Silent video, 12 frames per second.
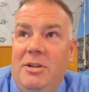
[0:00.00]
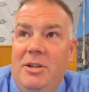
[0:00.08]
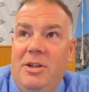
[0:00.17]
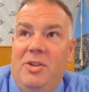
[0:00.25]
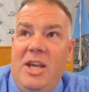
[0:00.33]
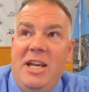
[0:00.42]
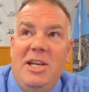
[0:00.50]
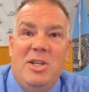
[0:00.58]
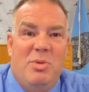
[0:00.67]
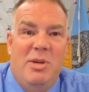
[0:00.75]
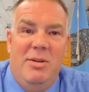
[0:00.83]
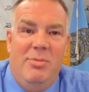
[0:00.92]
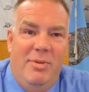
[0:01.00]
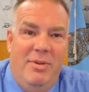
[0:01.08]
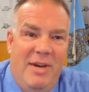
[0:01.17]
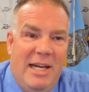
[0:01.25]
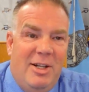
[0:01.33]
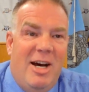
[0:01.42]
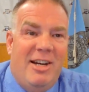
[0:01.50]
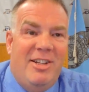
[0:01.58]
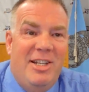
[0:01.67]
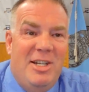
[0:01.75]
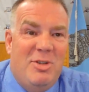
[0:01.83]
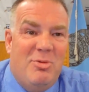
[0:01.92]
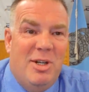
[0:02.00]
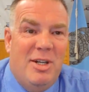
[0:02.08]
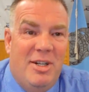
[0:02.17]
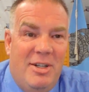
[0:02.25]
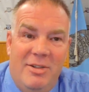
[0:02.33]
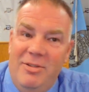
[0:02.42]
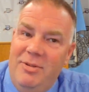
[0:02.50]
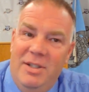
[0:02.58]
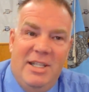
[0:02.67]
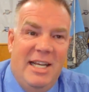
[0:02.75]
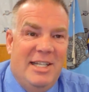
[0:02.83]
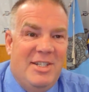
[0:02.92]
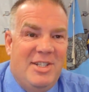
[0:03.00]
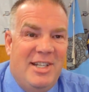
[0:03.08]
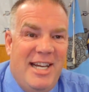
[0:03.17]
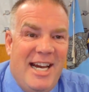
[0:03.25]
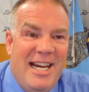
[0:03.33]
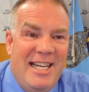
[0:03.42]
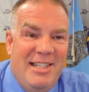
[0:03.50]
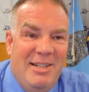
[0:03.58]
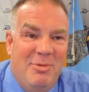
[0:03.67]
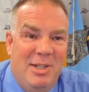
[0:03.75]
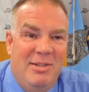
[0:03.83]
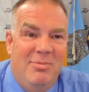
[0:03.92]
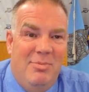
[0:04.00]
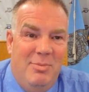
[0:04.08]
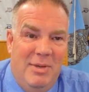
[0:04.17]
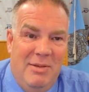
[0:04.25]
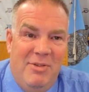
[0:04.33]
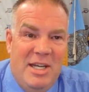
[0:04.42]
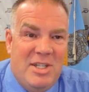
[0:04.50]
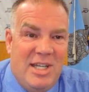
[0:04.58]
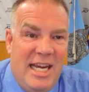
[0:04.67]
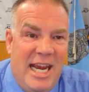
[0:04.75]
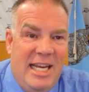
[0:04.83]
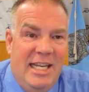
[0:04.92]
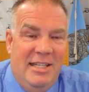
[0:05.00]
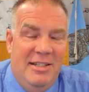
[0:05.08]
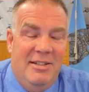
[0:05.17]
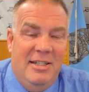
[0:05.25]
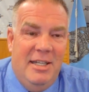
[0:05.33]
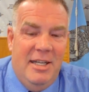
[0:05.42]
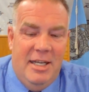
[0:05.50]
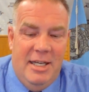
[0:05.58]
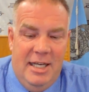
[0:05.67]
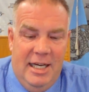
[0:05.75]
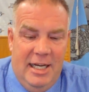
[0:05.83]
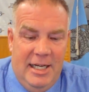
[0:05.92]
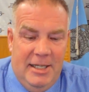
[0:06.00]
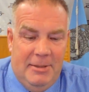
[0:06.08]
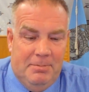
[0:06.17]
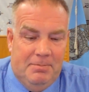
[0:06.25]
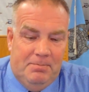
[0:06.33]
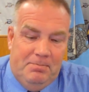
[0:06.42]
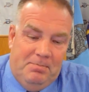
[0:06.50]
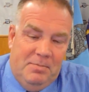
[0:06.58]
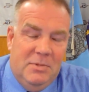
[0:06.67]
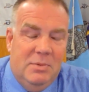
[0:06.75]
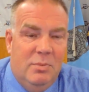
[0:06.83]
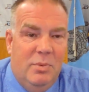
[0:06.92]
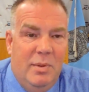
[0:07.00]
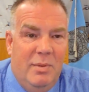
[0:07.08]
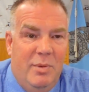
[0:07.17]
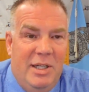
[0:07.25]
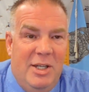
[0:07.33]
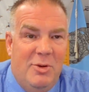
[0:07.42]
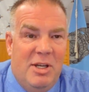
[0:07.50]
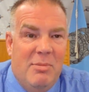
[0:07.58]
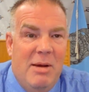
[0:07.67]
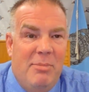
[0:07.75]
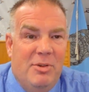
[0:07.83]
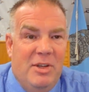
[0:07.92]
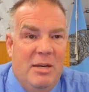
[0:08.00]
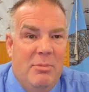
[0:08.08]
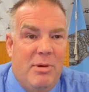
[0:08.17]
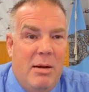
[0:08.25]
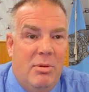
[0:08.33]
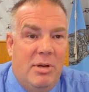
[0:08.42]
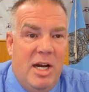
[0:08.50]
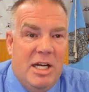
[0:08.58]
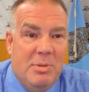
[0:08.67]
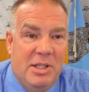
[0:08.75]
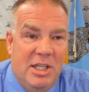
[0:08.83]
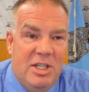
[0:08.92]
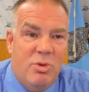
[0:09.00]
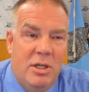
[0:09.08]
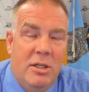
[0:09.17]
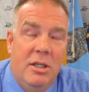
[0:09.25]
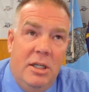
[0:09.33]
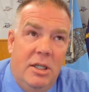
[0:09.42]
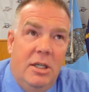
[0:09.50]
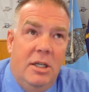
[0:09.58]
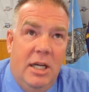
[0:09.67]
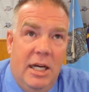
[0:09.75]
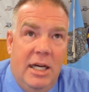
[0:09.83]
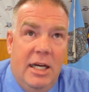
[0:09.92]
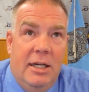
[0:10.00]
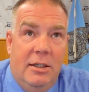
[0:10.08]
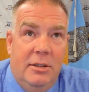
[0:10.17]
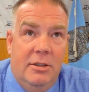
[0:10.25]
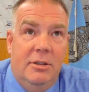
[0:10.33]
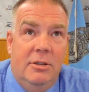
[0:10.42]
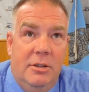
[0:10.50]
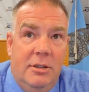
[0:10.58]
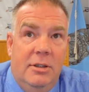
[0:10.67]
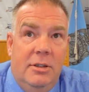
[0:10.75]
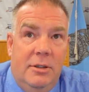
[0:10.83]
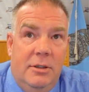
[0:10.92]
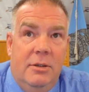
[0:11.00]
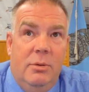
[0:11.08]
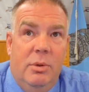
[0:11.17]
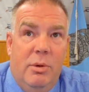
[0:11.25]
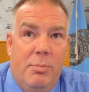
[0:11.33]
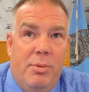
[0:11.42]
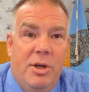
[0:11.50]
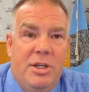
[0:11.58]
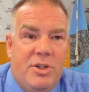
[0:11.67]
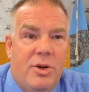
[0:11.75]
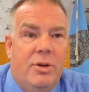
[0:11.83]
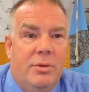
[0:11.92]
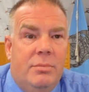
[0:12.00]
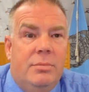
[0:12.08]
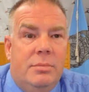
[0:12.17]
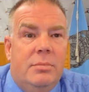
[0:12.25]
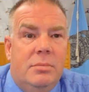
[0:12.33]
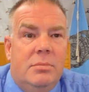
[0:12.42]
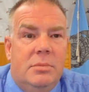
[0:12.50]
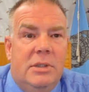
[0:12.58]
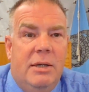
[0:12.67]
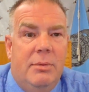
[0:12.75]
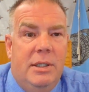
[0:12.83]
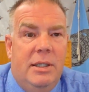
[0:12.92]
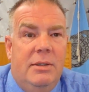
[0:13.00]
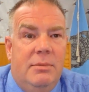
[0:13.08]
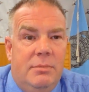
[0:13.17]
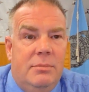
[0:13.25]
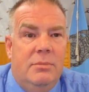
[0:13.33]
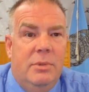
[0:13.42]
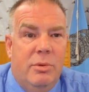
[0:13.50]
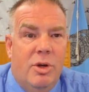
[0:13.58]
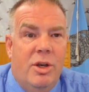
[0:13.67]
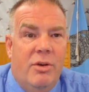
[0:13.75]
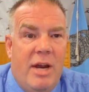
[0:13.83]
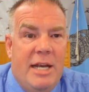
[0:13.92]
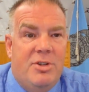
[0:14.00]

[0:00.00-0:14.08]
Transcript: the thing is, we've had a lot of these where we think it's the guy, and then we investigate it, and um, we don't come up with any probable cause. But this one, uh, we were pretty certain that we were on the right